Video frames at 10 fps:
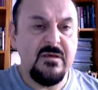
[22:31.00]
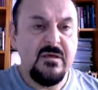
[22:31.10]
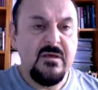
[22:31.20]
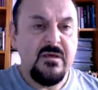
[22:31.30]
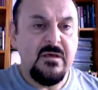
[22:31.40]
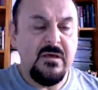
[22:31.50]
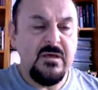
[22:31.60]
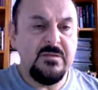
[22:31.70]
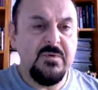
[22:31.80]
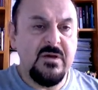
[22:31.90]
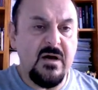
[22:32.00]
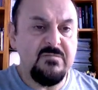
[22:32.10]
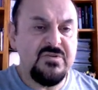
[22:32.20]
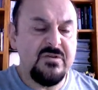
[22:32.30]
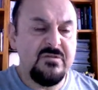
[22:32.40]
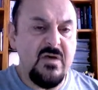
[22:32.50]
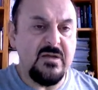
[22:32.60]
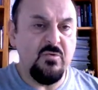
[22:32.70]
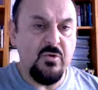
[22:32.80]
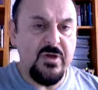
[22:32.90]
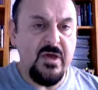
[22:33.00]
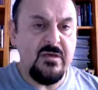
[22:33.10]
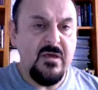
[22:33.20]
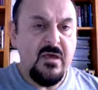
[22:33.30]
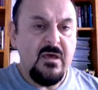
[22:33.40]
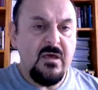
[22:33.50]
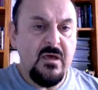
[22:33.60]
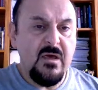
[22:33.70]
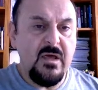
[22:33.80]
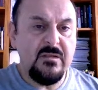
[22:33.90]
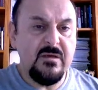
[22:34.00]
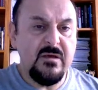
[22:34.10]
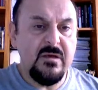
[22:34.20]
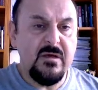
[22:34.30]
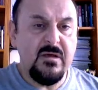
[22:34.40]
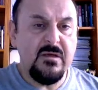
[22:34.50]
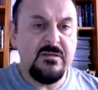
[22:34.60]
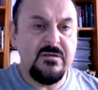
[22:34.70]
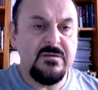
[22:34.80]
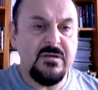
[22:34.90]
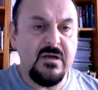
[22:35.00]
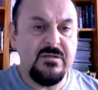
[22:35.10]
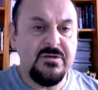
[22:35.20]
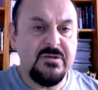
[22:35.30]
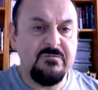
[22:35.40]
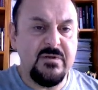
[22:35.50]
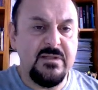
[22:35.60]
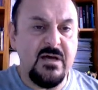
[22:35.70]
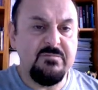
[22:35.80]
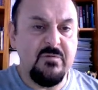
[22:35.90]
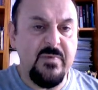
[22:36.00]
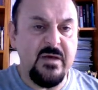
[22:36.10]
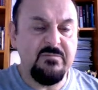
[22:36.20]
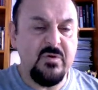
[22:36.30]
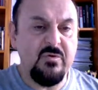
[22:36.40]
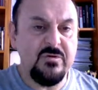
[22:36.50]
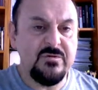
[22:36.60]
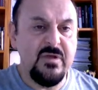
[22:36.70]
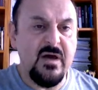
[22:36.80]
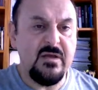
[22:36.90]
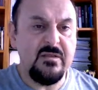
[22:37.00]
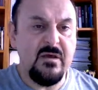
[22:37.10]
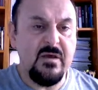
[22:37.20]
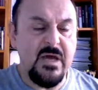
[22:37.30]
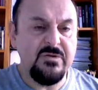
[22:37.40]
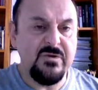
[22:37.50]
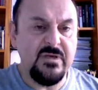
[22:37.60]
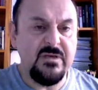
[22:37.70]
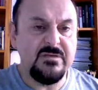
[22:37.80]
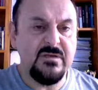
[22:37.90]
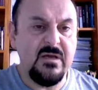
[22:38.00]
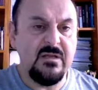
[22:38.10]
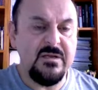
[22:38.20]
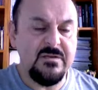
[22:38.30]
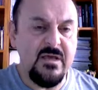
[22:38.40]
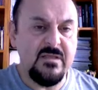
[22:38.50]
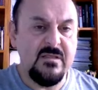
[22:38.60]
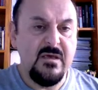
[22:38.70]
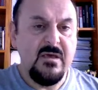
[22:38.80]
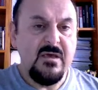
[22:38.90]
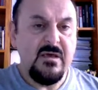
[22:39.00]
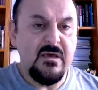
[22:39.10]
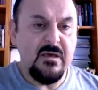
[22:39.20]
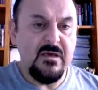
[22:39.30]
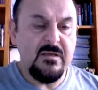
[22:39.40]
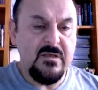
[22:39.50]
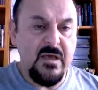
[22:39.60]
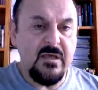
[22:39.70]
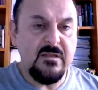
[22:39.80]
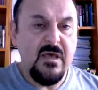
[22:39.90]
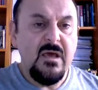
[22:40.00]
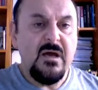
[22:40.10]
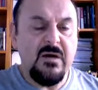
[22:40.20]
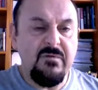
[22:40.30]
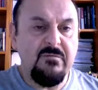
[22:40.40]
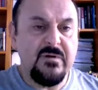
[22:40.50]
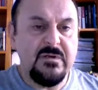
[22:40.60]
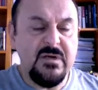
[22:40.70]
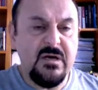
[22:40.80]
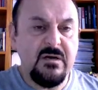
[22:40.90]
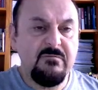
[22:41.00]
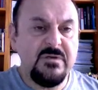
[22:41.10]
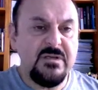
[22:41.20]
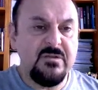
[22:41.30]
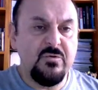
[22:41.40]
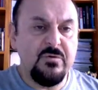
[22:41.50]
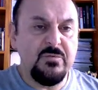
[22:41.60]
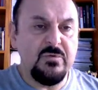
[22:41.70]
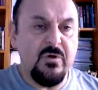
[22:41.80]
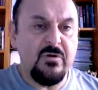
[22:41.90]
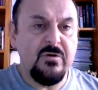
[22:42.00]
it becomes a 9. Okay, and this condition will not be met because 9 actually is less than 10. However, within do block,